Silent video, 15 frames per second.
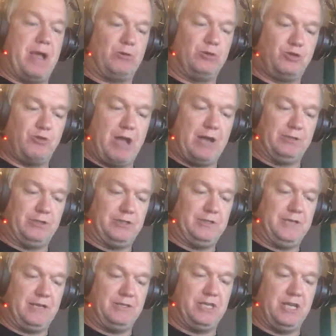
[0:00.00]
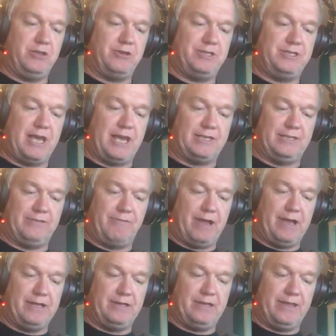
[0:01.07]
Michael Trout. I'll send you a text
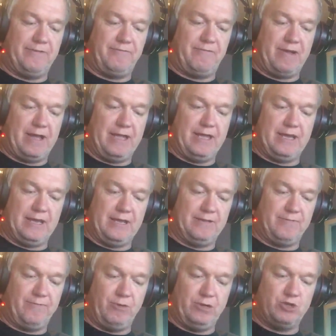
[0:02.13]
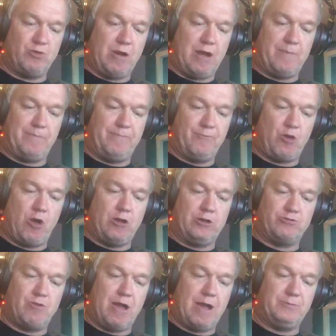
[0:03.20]
if we
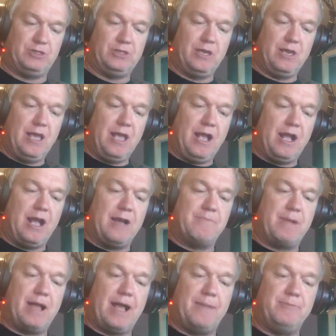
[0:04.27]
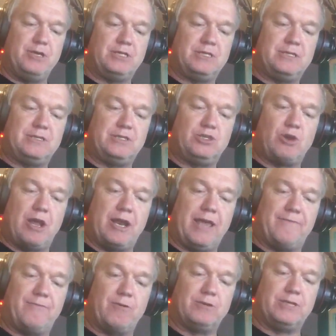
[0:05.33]
call drops. I'm just trying
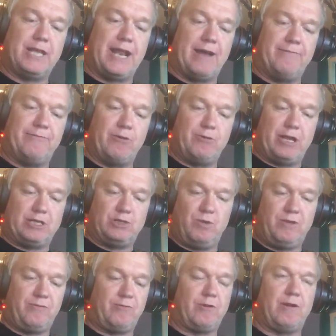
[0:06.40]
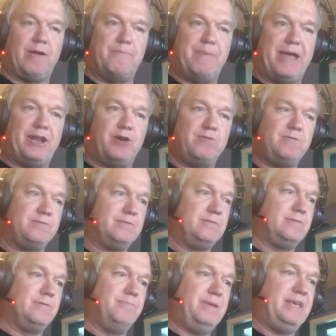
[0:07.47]
to get folks to get out and vote next week for Beto,
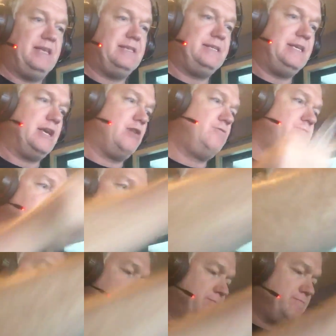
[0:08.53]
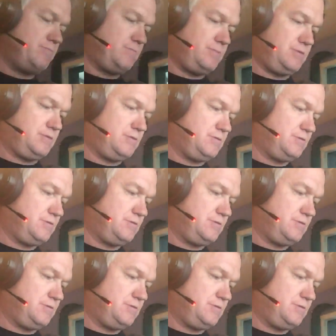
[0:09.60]
BETO. You heard of him?